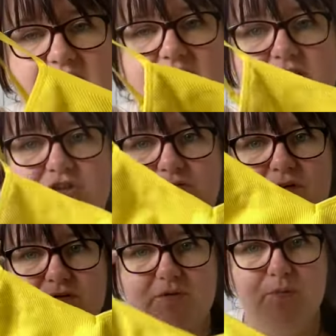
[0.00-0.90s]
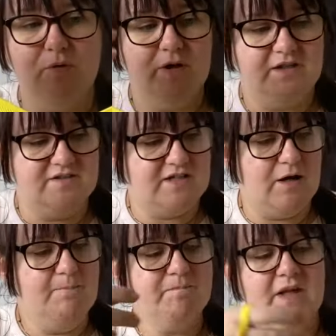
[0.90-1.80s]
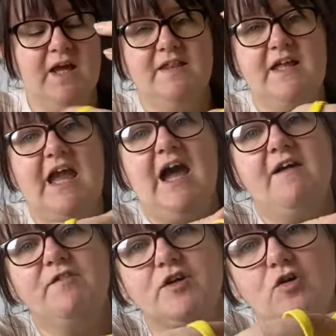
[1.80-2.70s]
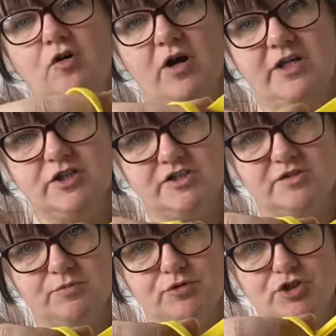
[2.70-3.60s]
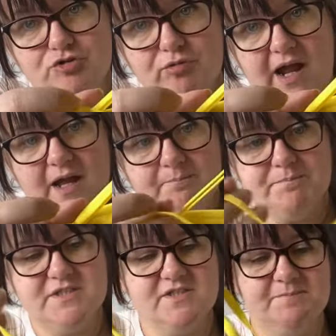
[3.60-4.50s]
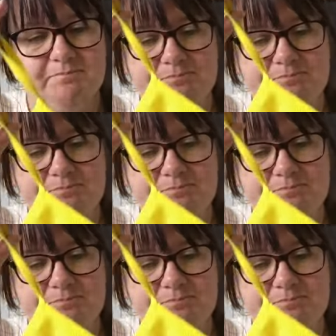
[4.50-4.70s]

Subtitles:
these because you feel supported still. They have got adjustable straps,